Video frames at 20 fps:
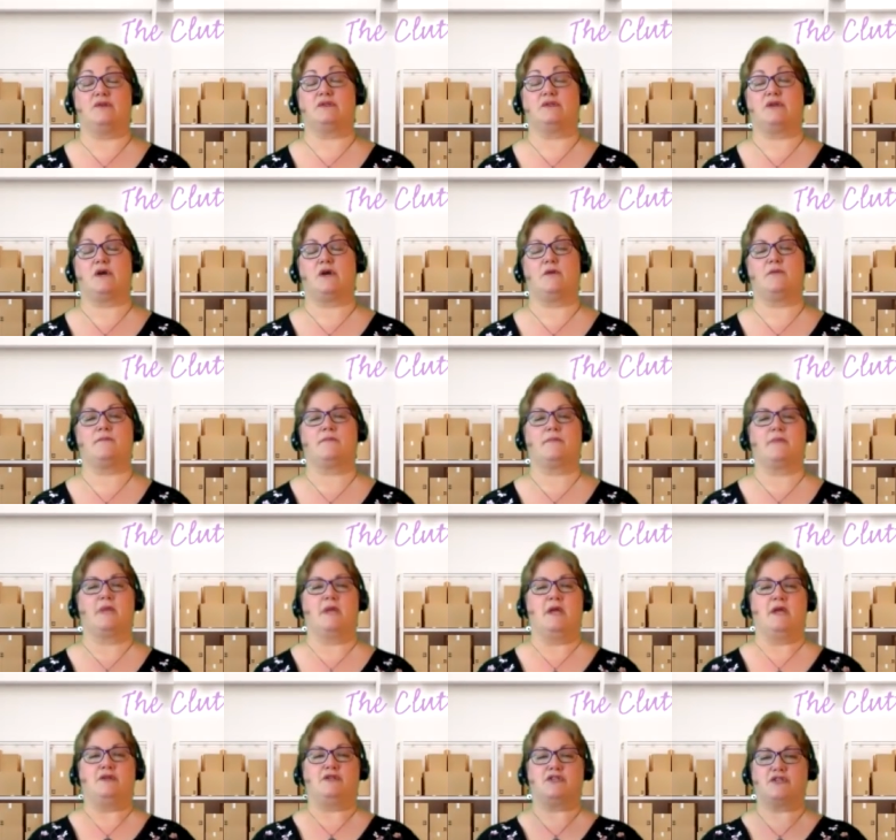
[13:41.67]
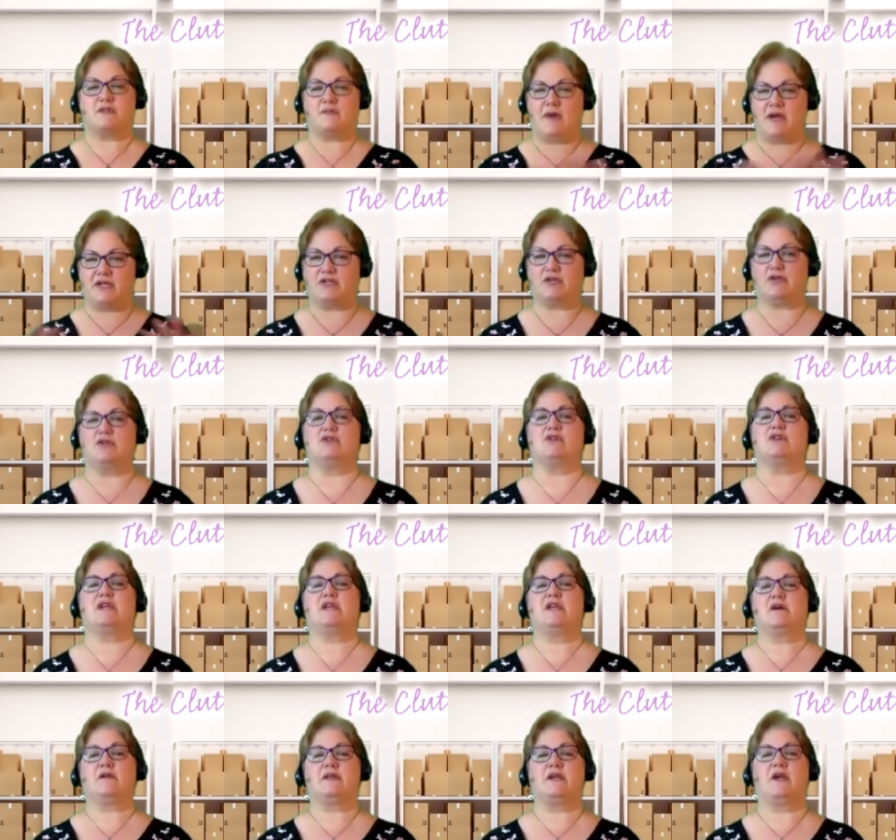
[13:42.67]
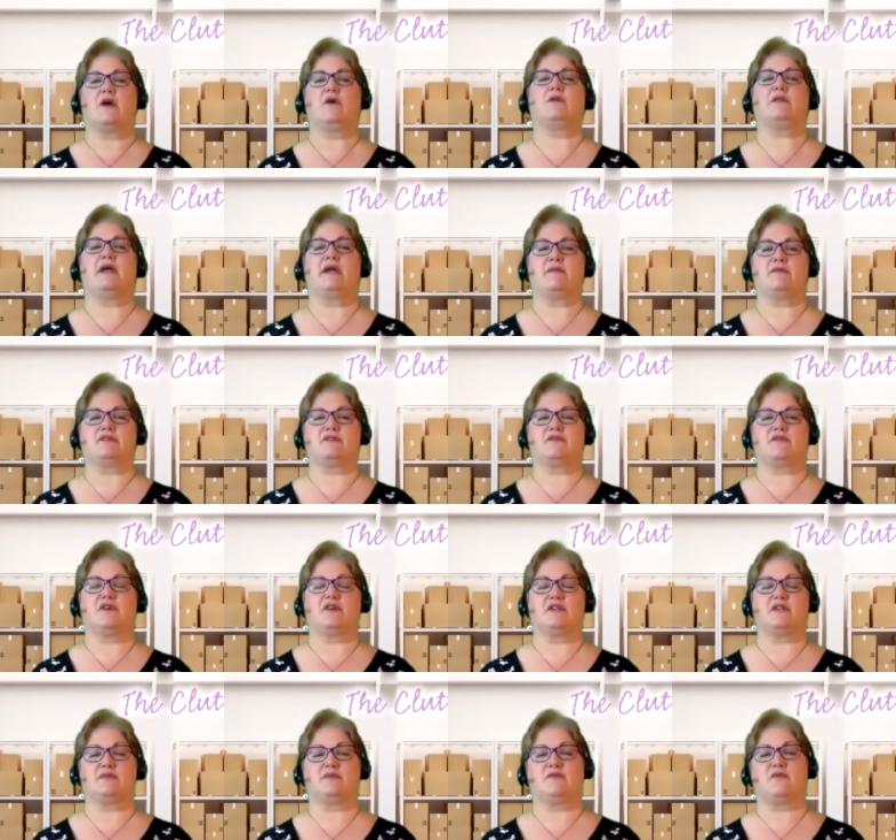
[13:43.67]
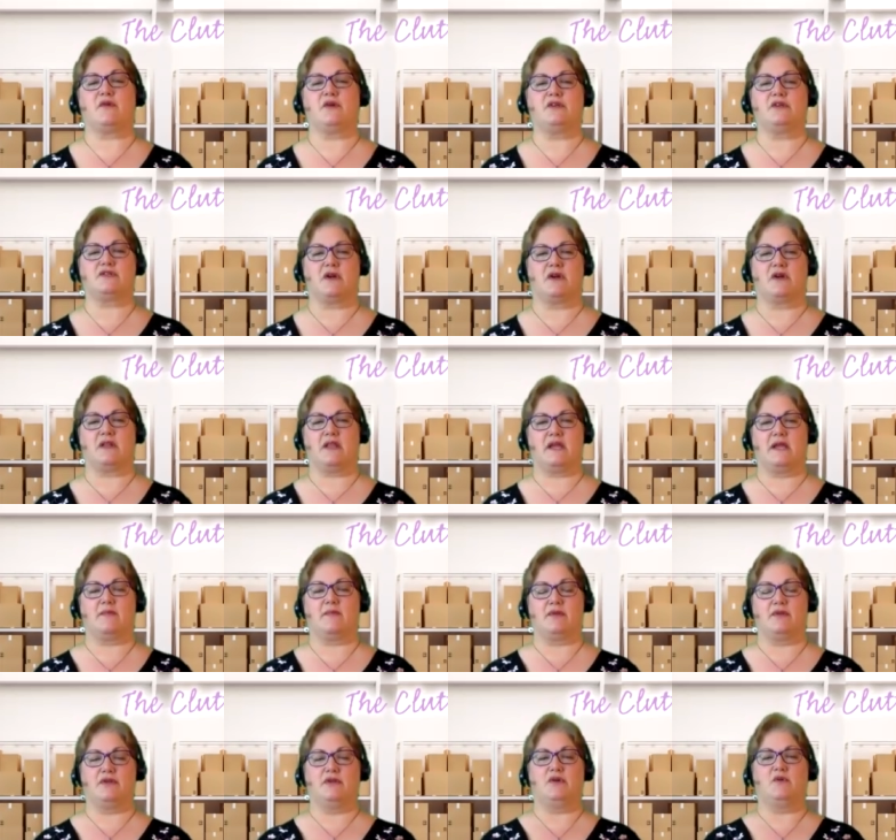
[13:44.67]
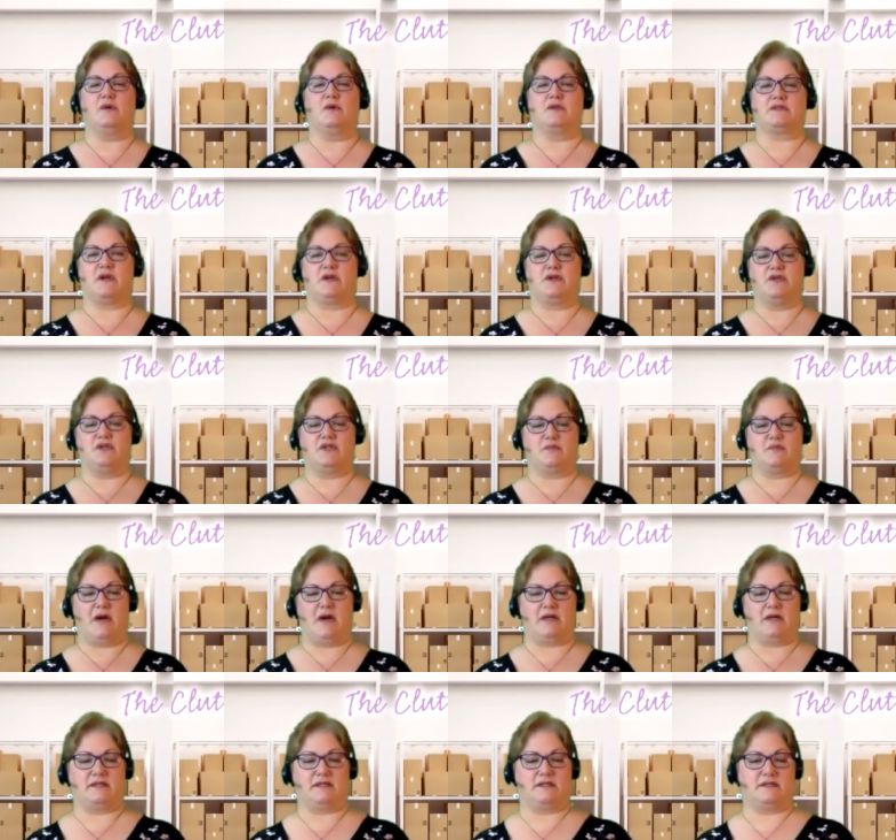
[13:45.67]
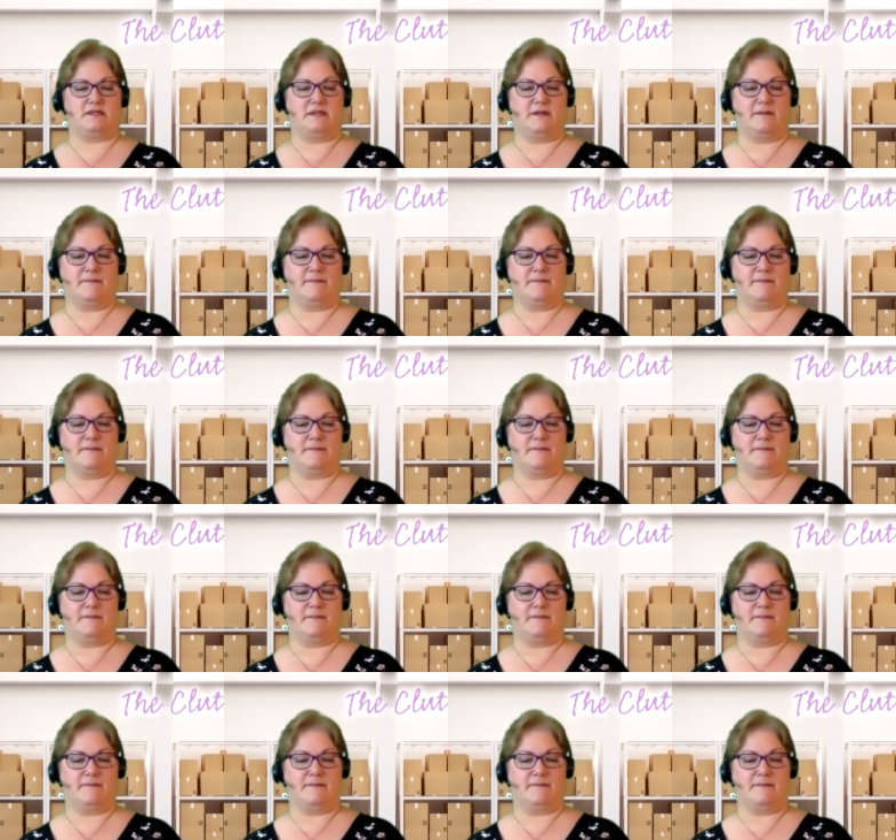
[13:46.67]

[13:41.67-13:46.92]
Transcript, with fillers: So just make sure you kill the old labels first before you start labeling new ones on used boxes.